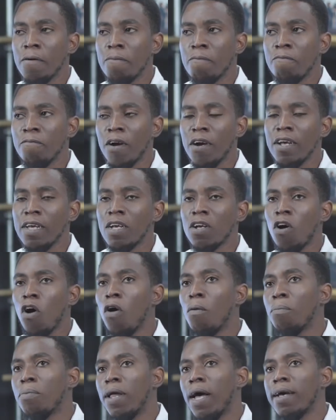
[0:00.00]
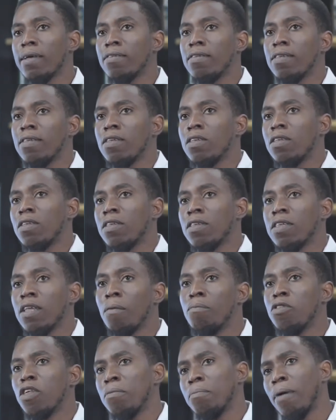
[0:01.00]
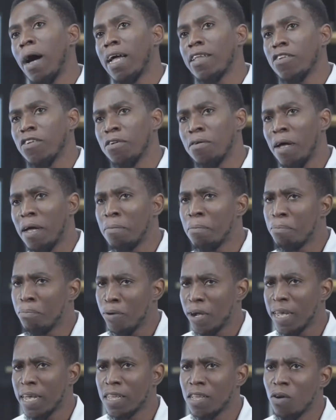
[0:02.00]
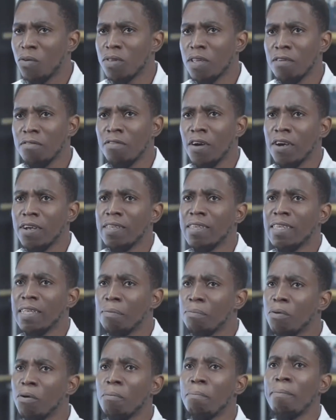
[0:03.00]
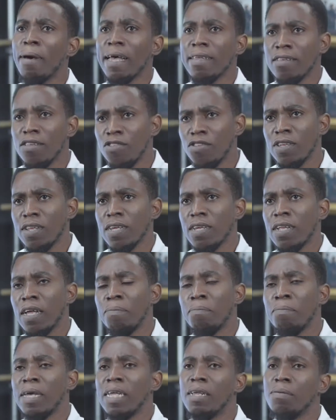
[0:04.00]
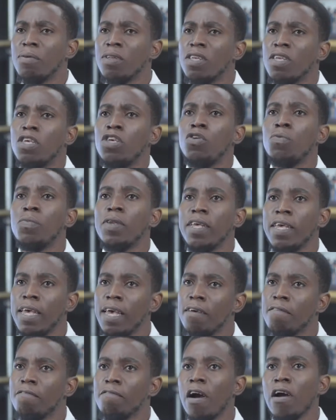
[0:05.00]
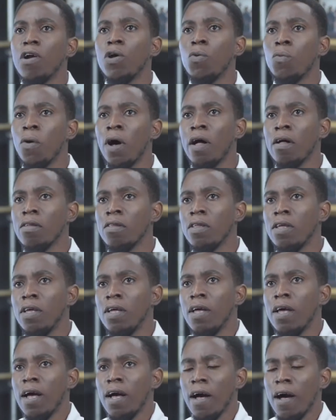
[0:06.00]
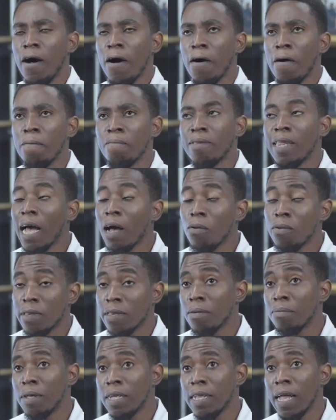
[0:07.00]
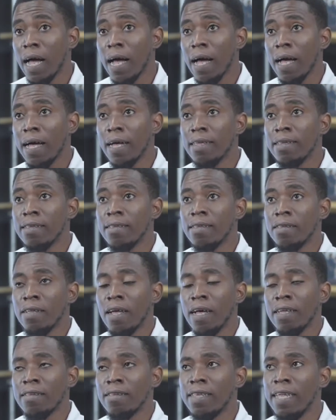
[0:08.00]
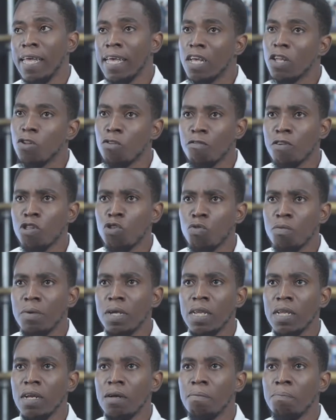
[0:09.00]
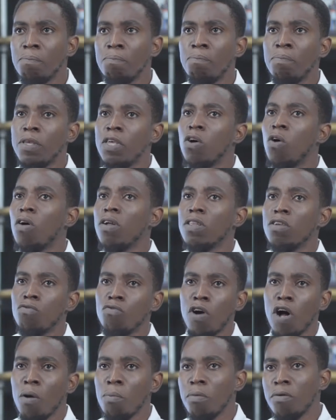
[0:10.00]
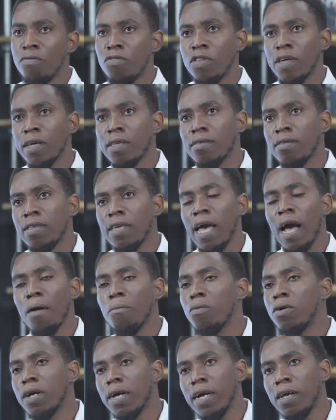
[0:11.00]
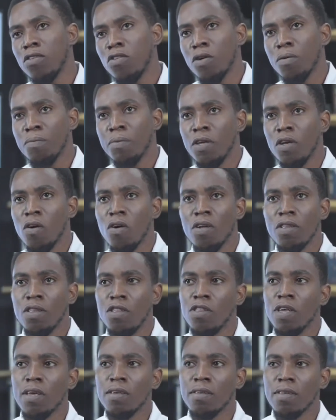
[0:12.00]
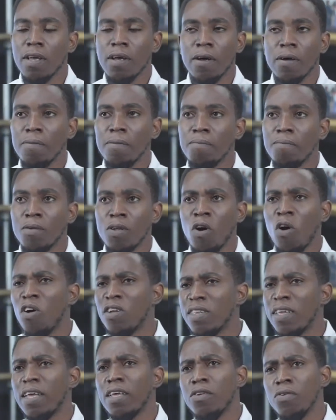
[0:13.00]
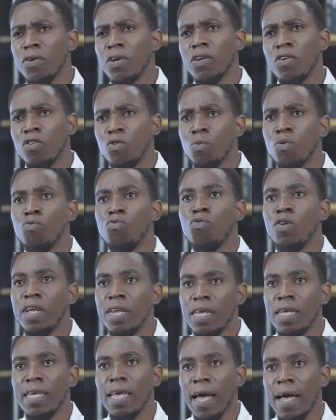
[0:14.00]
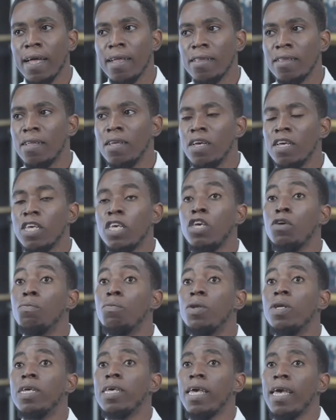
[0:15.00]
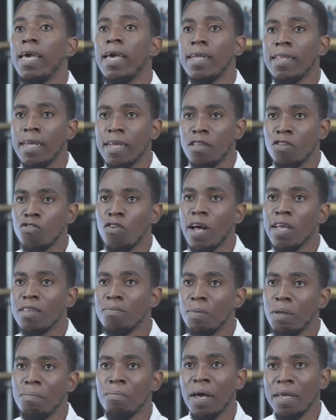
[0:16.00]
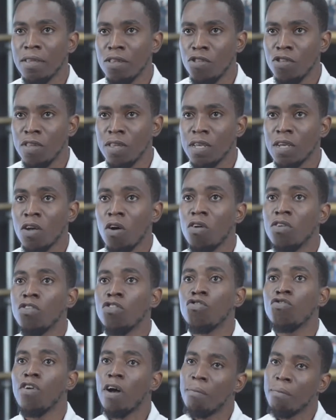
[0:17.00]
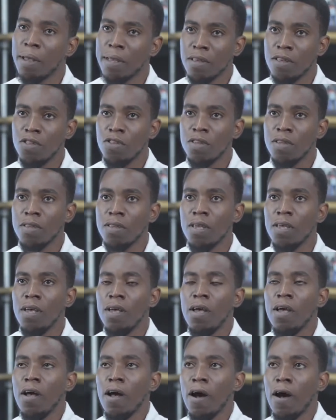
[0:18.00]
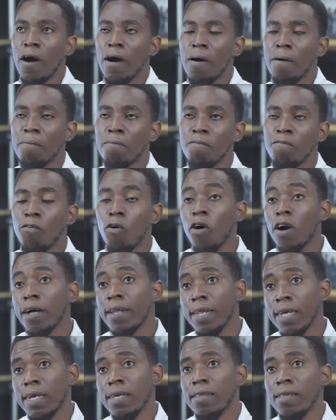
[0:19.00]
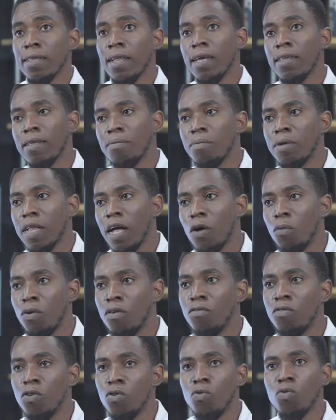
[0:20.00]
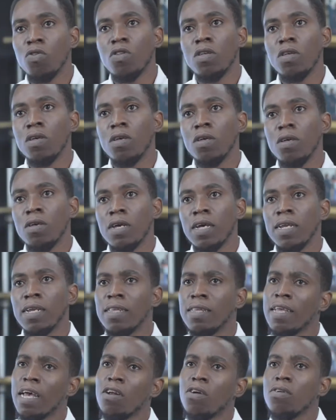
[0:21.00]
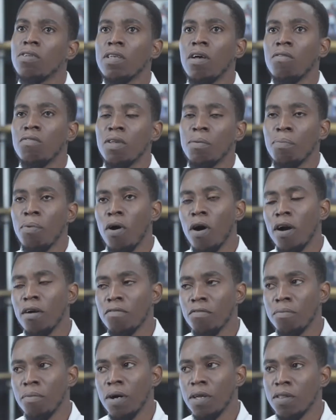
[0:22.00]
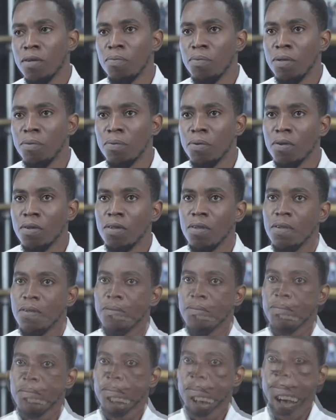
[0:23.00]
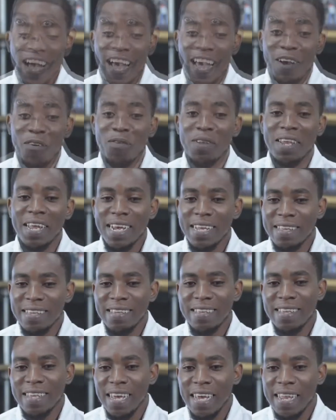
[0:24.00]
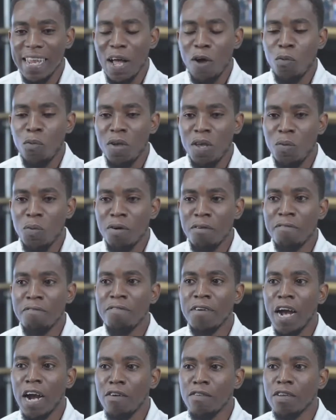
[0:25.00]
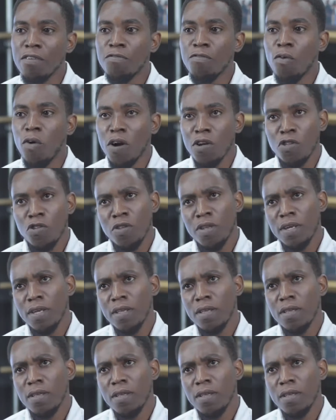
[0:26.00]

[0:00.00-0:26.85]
very complex subject matter and break it down to a very simple messaging and being able to communicate very well. That was something that has taken New Visual Media beyond the realm of just camera guys or beyond just content creators. We really can communicate and transmit messages and construct messages for clients, and that's something that we've used to kind of set ourselves apart from other people. I would like to say that we were very fortunate